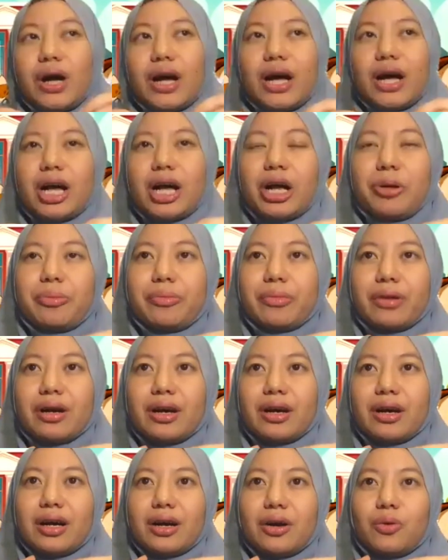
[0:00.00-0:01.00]
um,
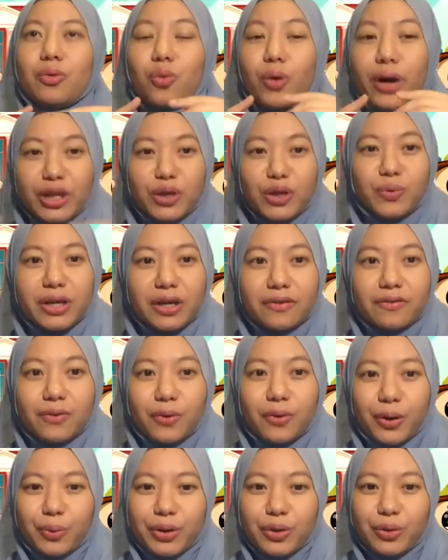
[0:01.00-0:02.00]
uh, what you want to
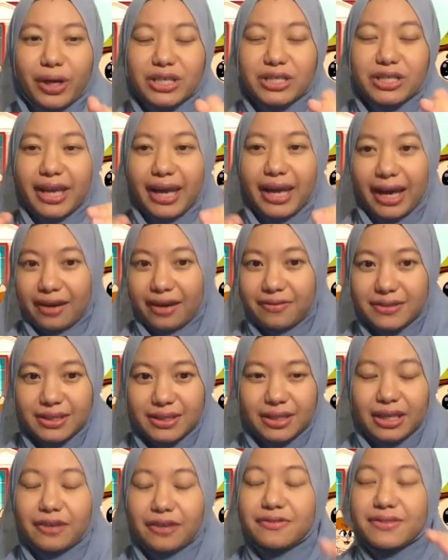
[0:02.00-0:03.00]
avoid when you actually have to,
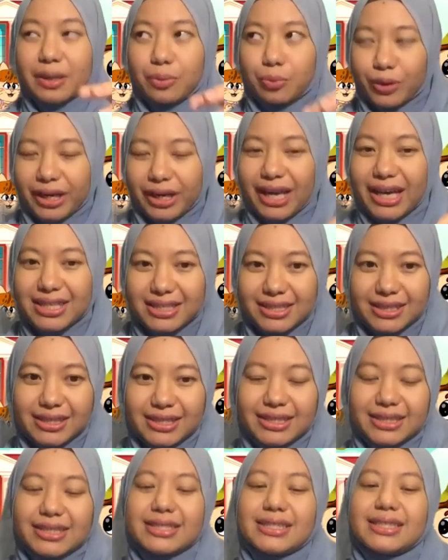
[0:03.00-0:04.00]
if someone has
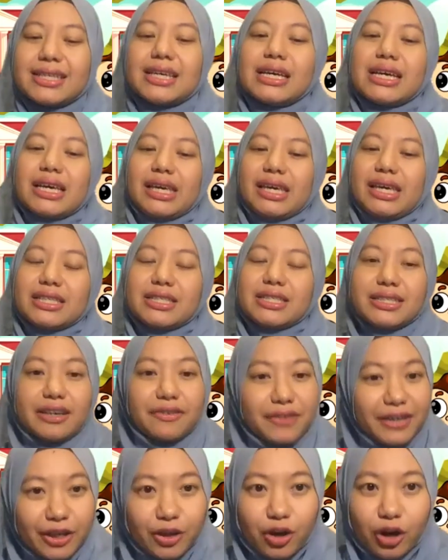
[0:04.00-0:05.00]
tinnitus, is
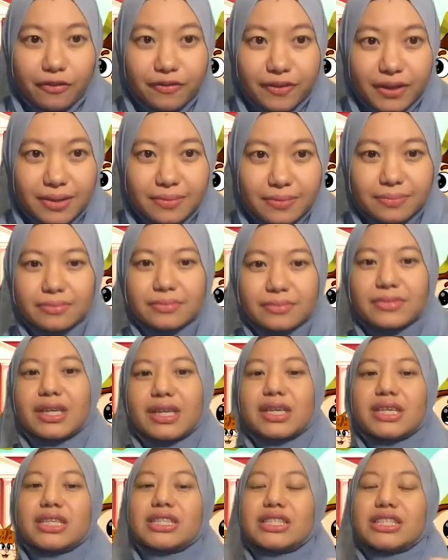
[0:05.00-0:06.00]
definitely coffee.
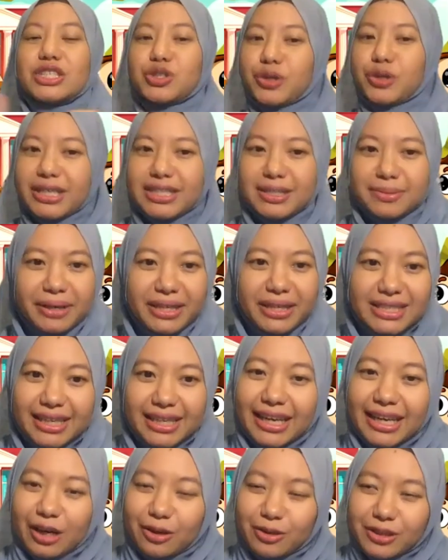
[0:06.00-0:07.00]
Stress makes it
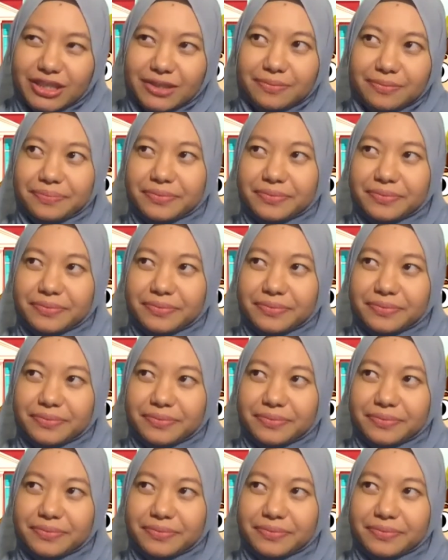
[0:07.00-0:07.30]
louder